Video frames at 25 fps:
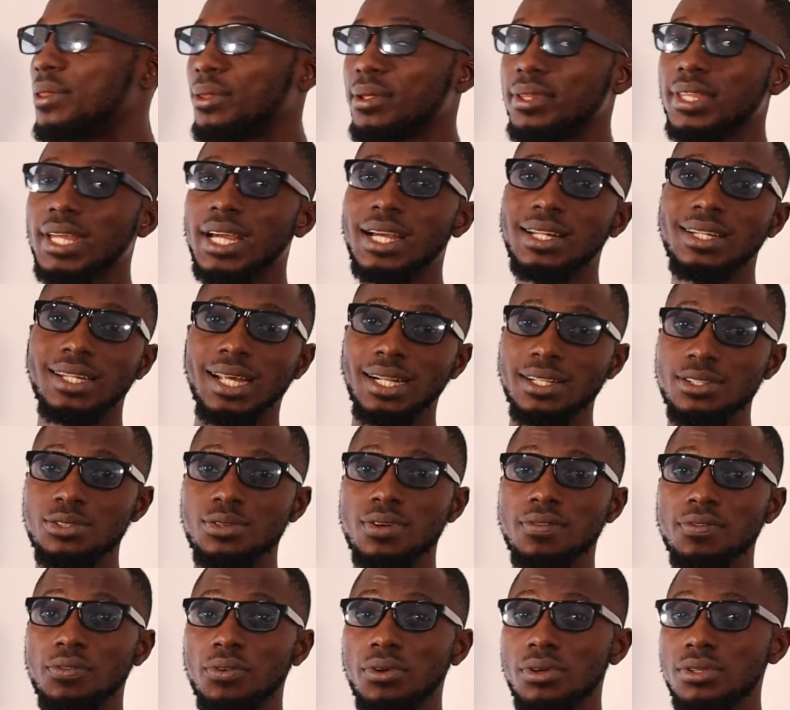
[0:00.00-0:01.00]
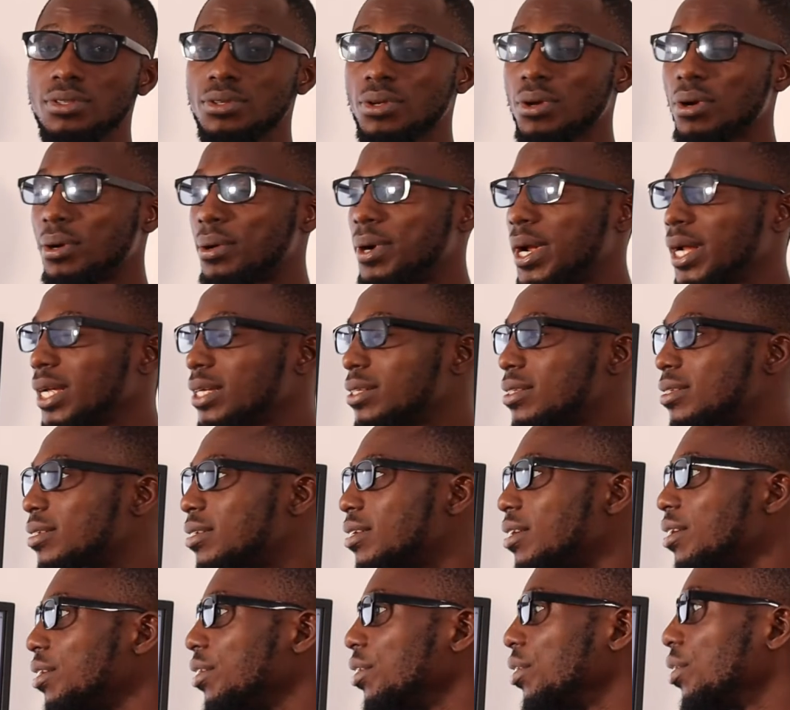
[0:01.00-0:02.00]
another. That is, of course, correct.
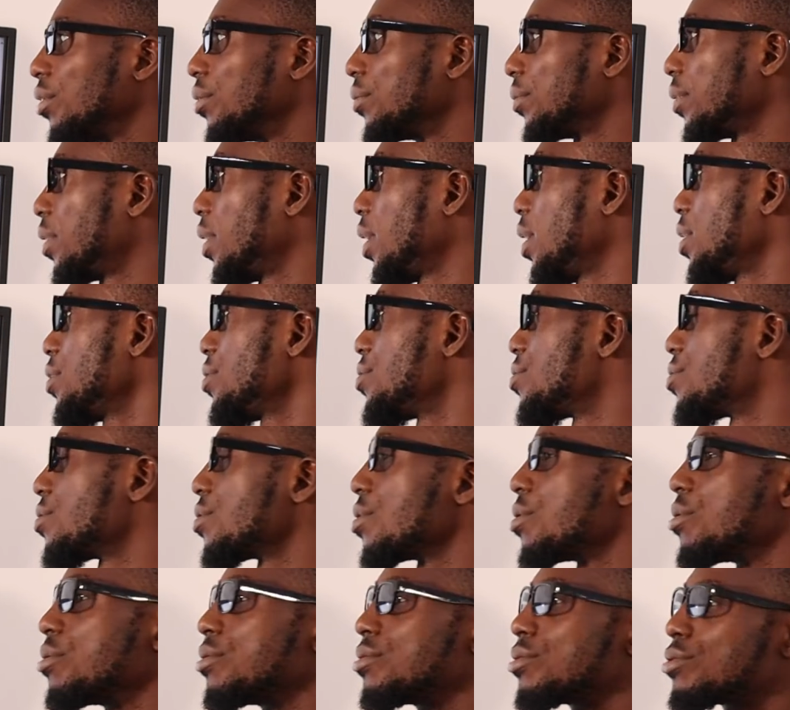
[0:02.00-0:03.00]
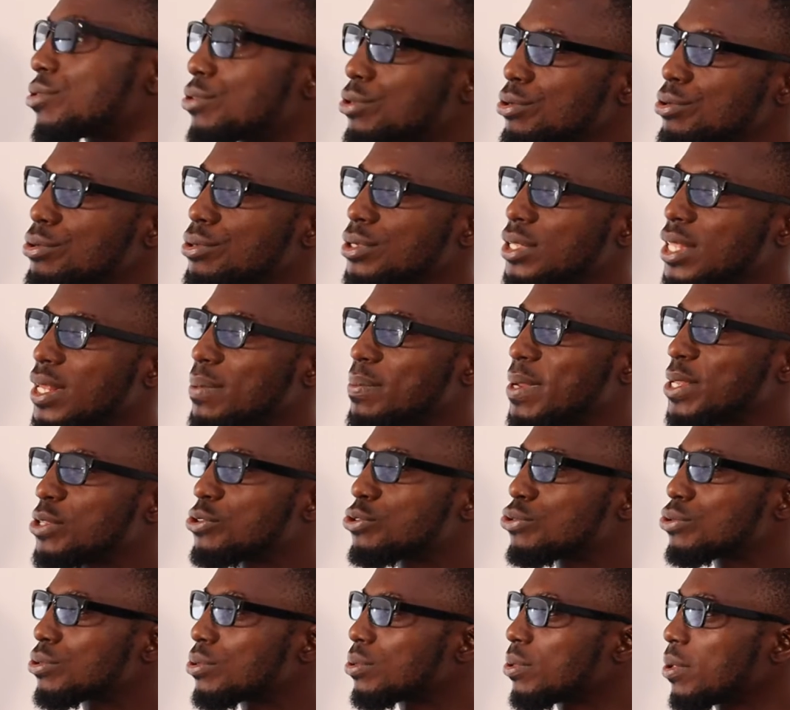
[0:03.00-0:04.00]
Okay, so
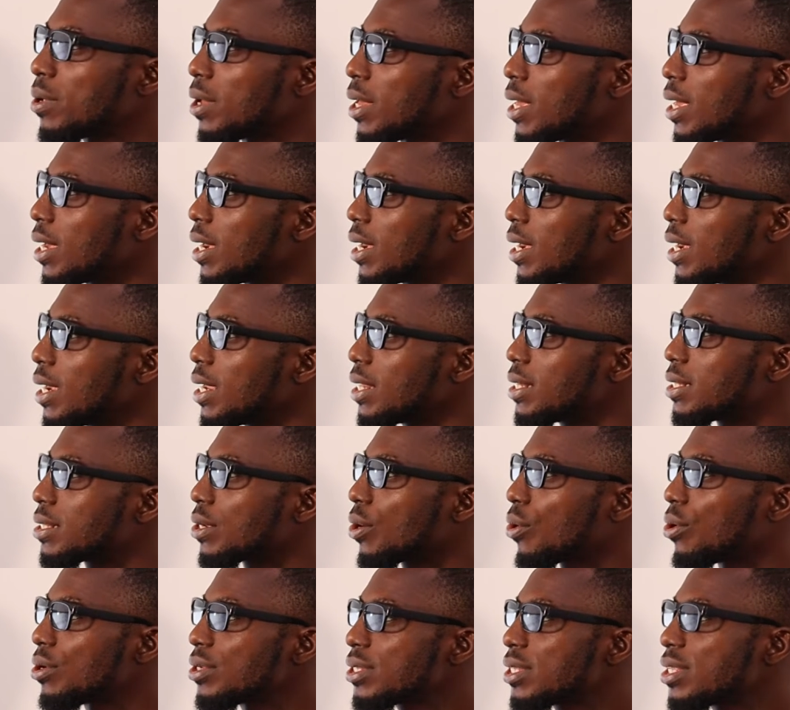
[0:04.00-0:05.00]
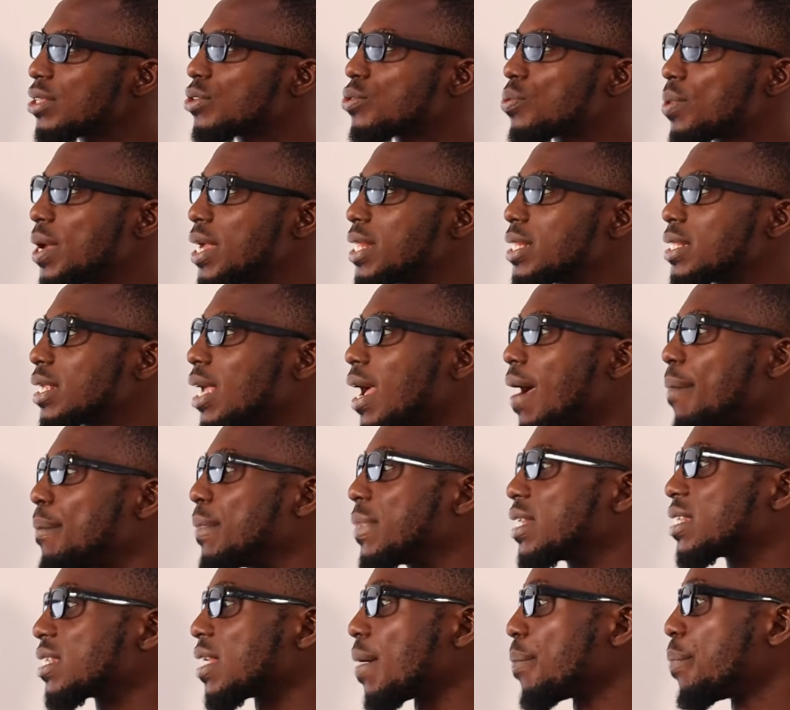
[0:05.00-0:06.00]
statement two, its constituents
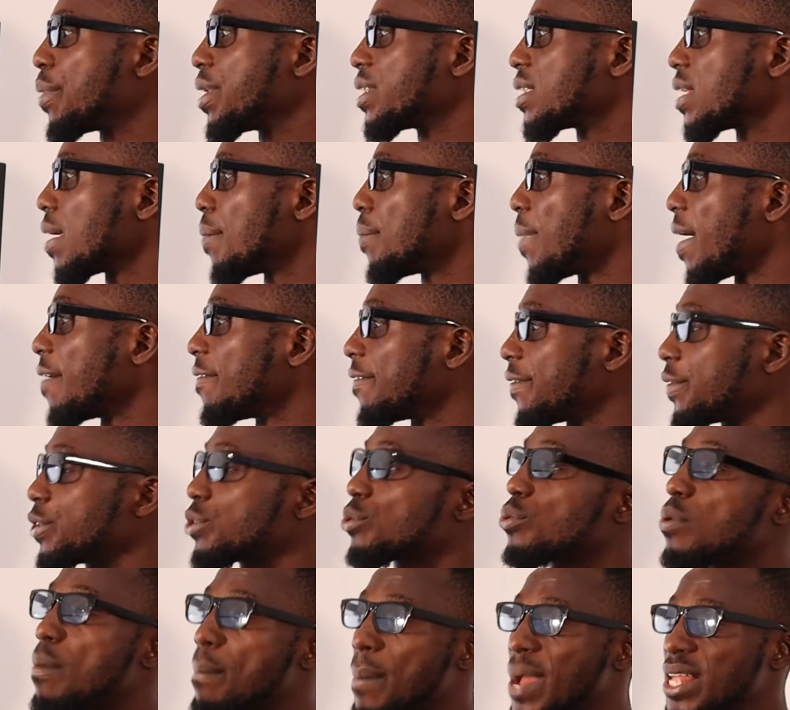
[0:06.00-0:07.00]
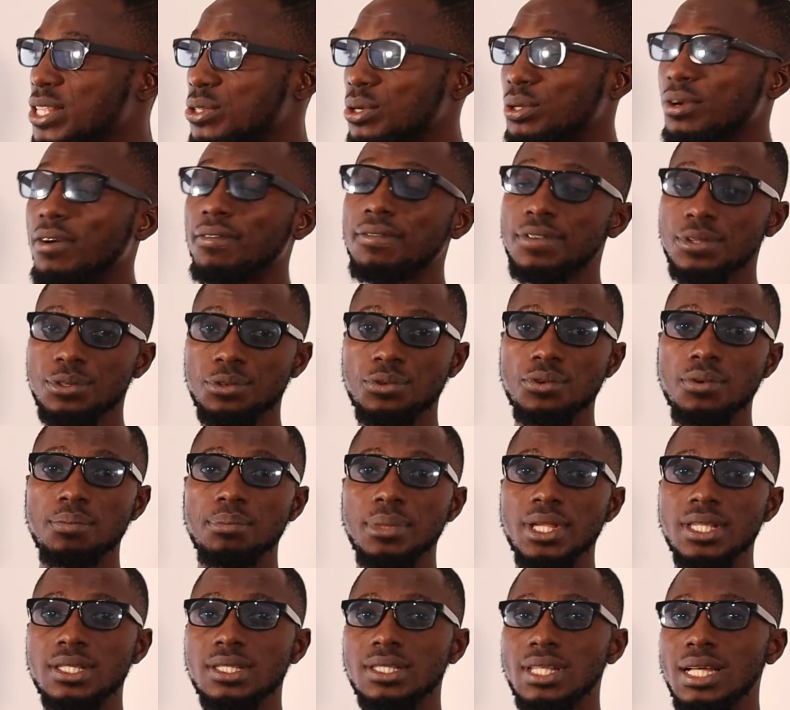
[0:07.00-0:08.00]
can be separated by physical method or physical
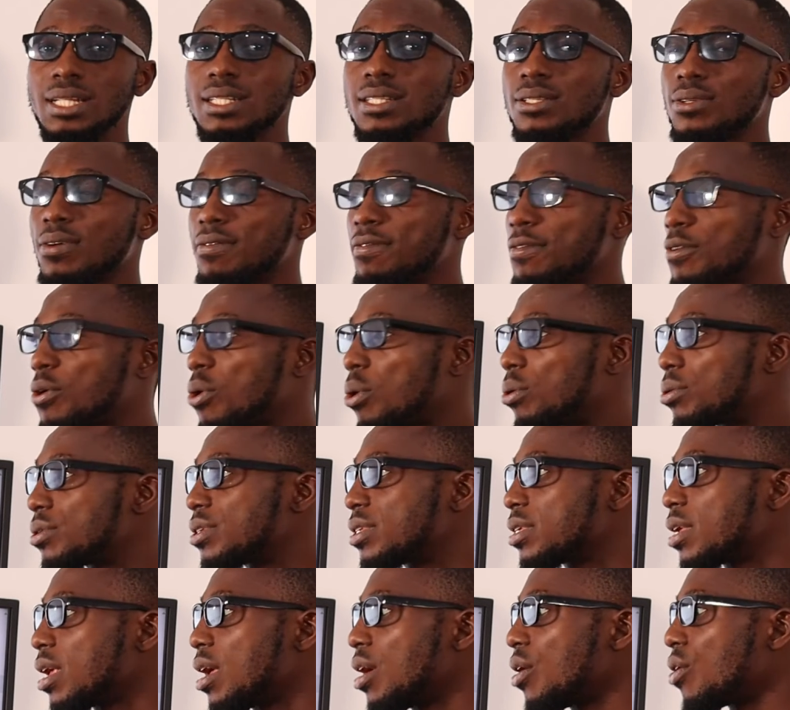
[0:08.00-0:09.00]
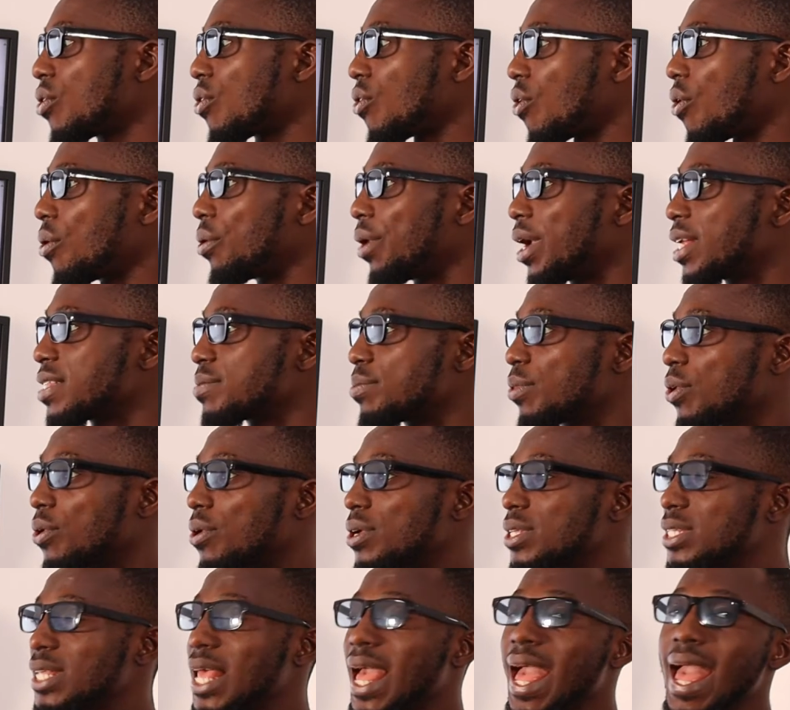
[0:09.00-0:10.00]
means. That is, of course, correct,
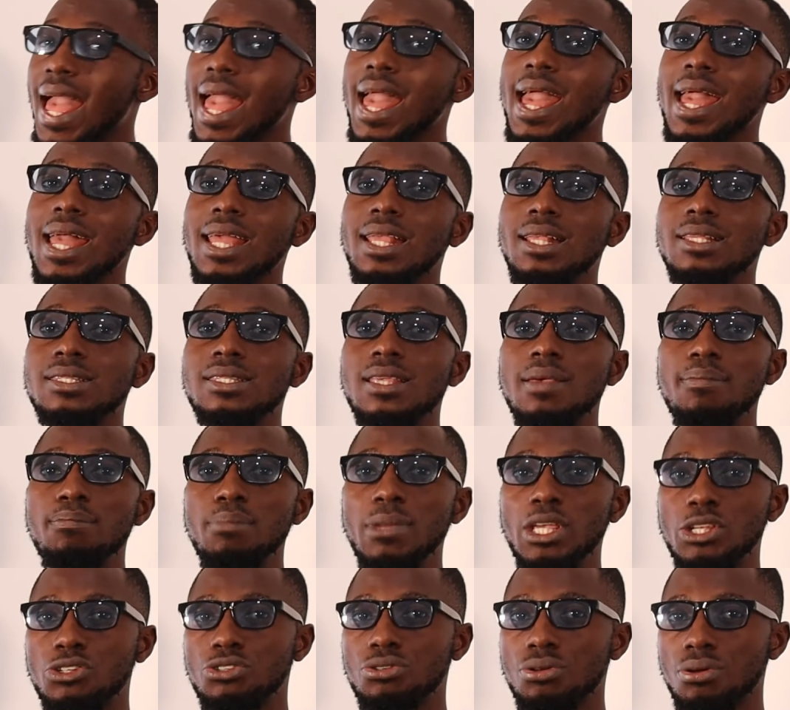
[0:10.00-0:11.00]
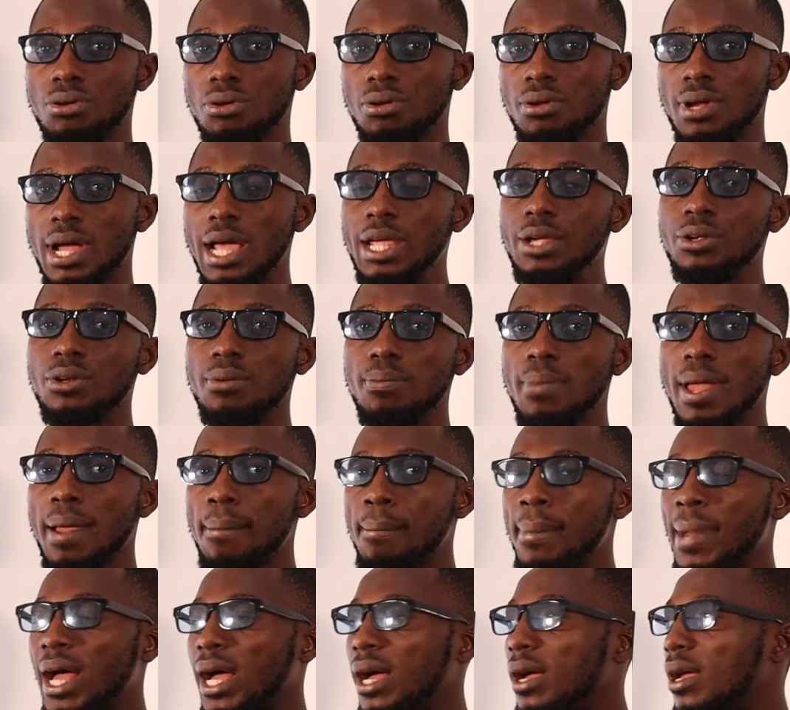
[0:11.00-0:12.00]
because air is a mixture, and you
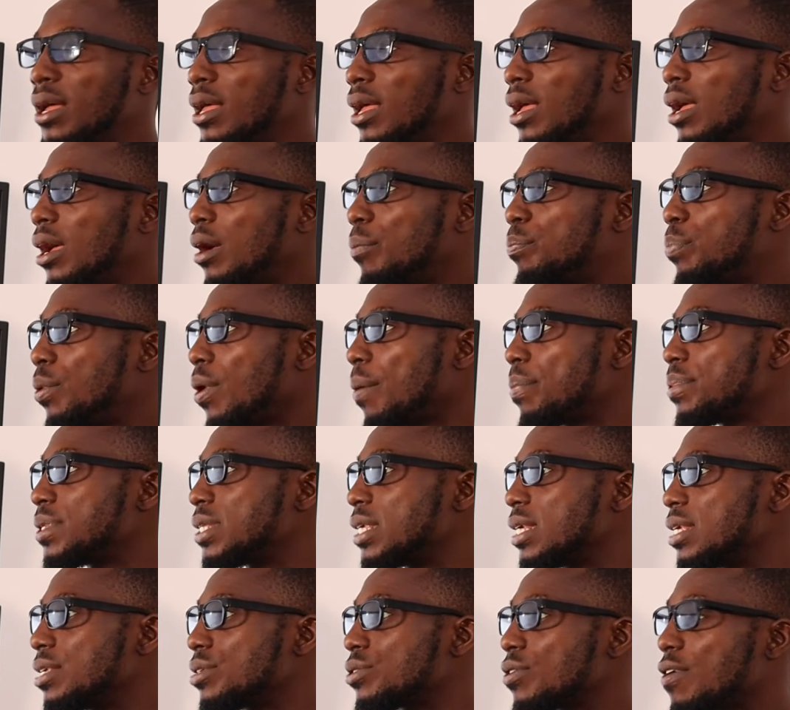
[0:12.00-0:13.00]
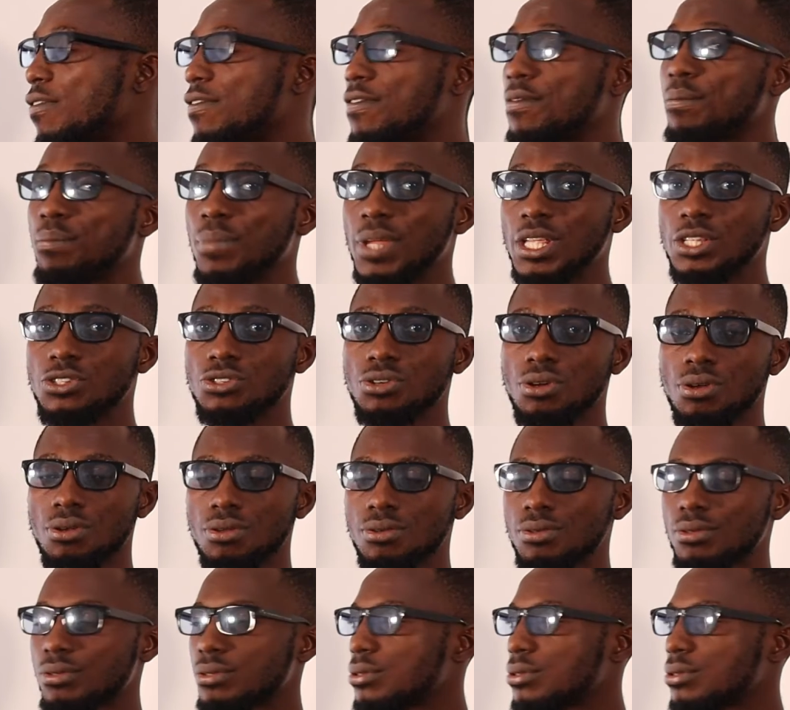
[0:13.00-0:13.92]
remember properties of mixture.